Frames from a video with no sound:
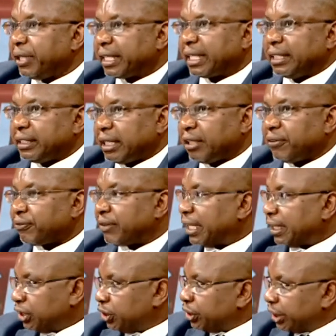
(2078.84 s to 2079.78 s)
we can have
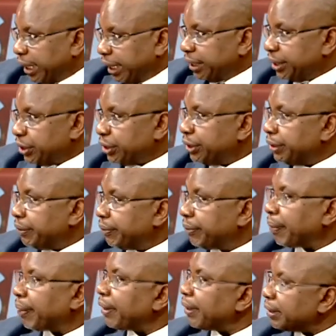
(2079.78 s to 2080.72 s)
that changed,
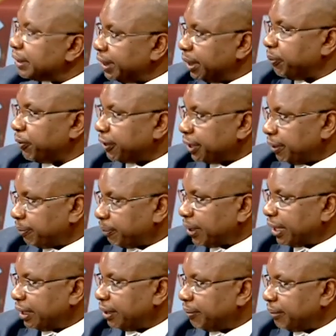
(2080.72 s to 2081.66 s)
tabled in
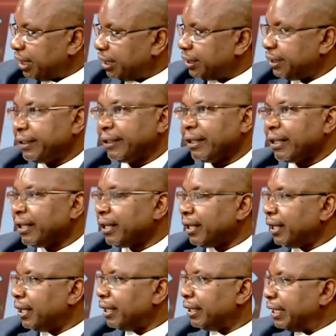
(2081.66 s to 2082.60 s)
Parliament,
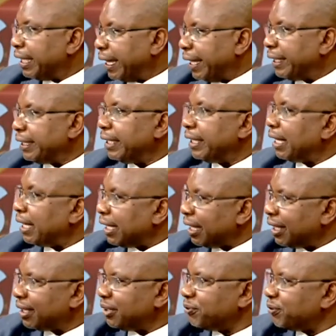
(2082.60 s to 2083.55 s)
then
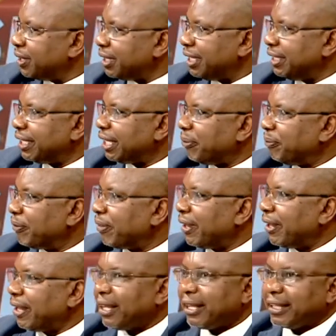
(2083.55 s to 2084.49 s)
a referendum,
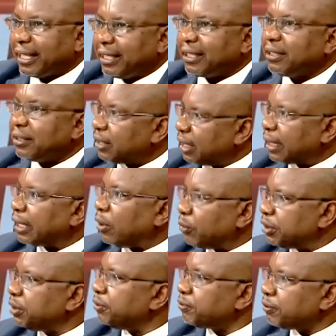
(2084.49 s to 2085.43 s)
then
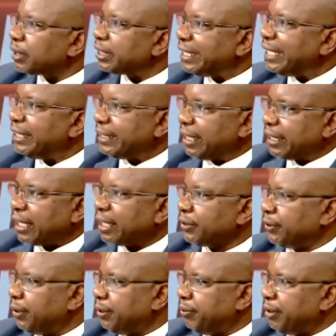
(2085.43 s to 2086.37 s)
County 48 can
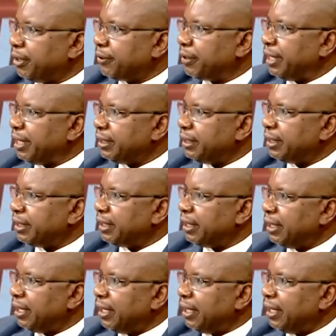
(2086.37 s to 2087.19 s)
actually be created.